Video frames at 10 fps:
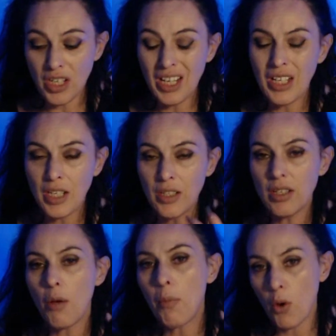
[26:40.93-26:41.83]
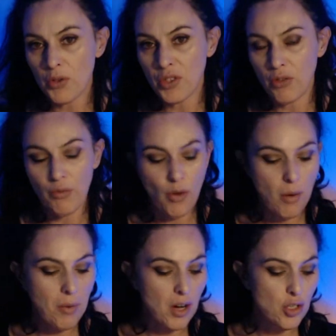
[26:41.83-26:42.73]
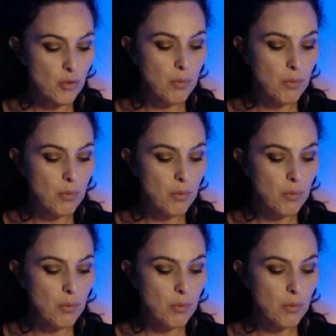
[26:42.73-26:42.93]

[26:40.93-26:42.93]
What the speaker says: it is a positive vibration.